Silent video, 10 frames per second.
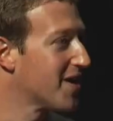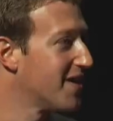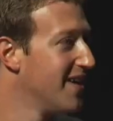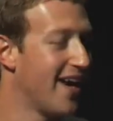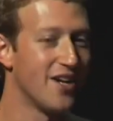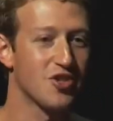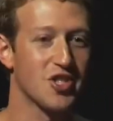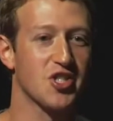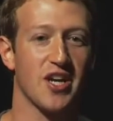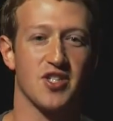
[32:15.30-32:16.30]
And just
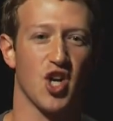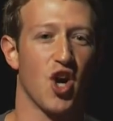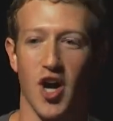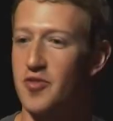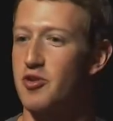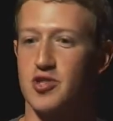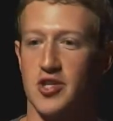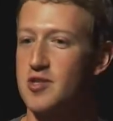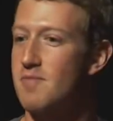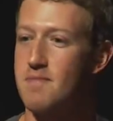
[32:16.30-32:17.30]
decide it's like, all right, there's
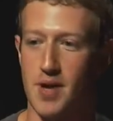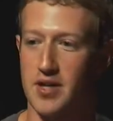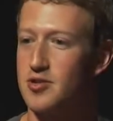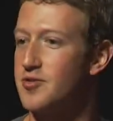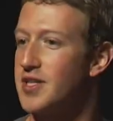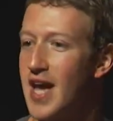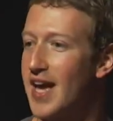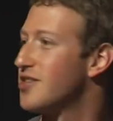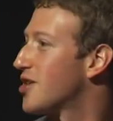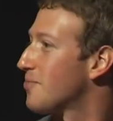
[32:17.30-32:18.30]
like some competitor that
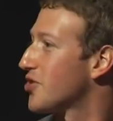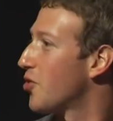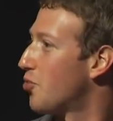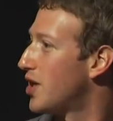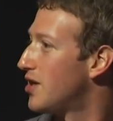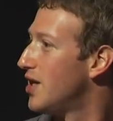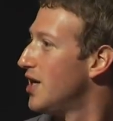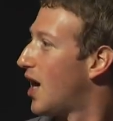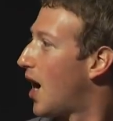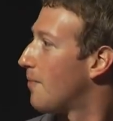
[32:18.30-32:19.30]
has something that we
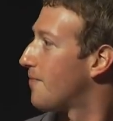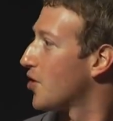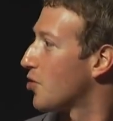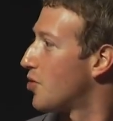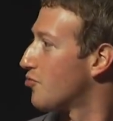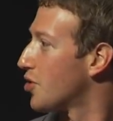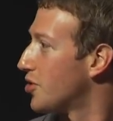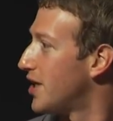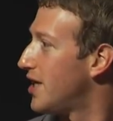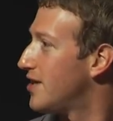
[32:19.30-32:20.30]
feel like we
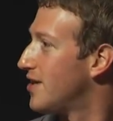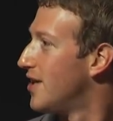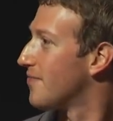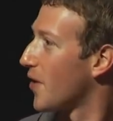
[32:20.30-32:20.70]
really need.